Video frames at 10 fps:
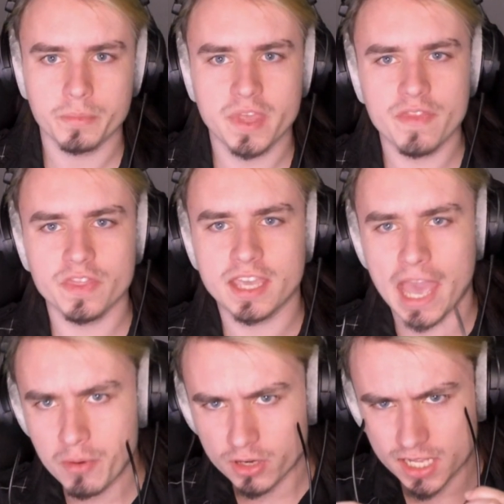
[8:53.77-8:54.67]
I'm getting the
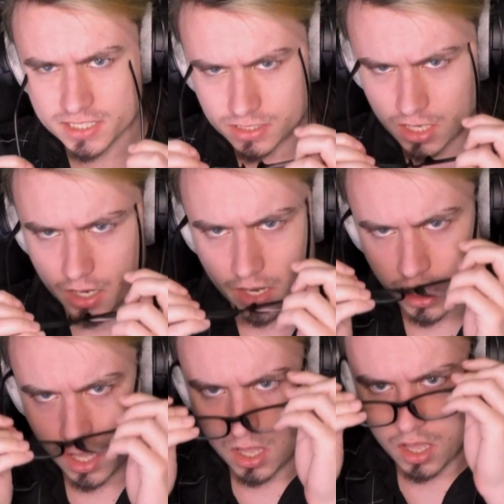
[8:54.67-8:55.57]
gamer glasses on.
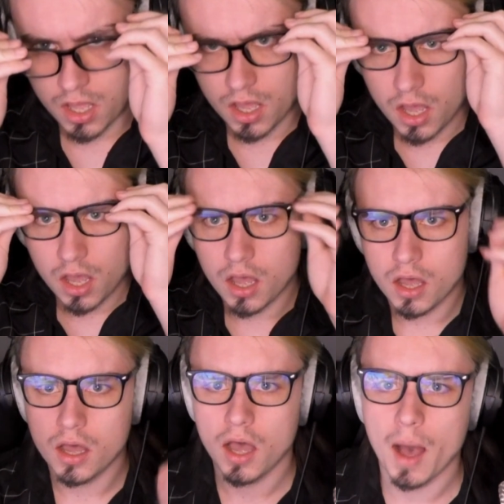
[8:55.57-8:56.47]

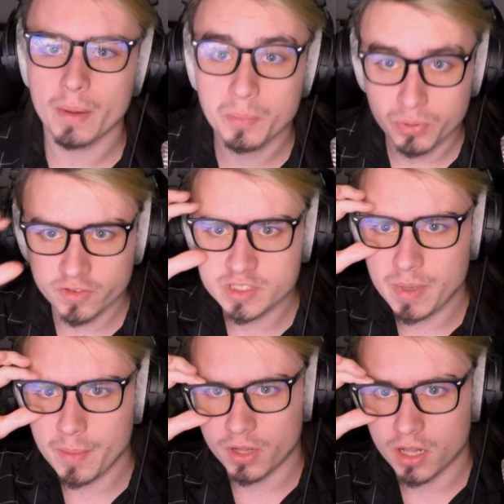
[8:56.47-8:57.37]
I'm gonna prove to
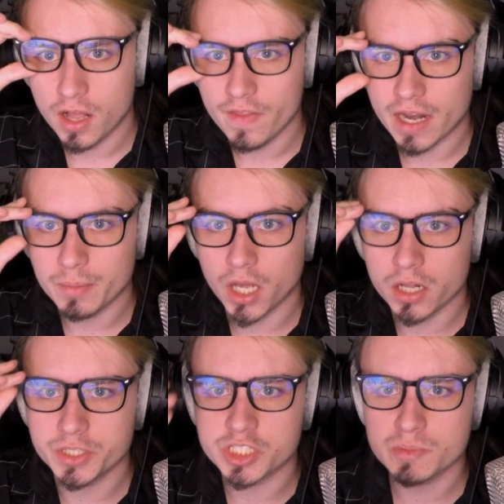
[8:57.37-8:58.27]
people that I'm not
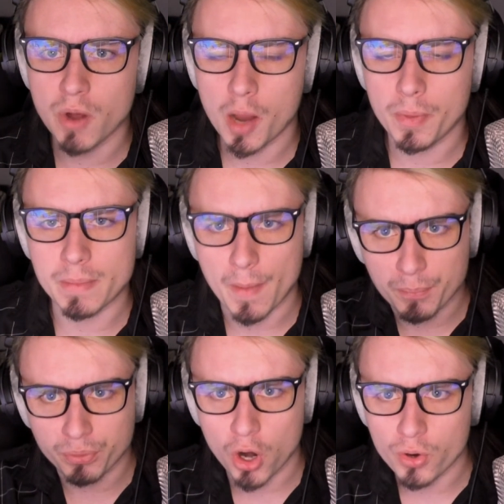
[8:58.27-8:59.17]
only smart, but I'm a
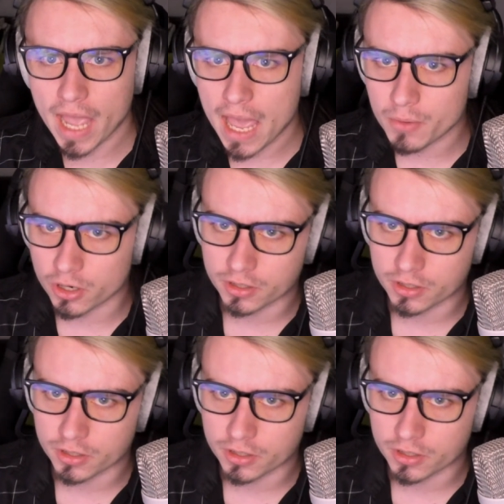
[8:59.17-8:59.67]
pro gamer.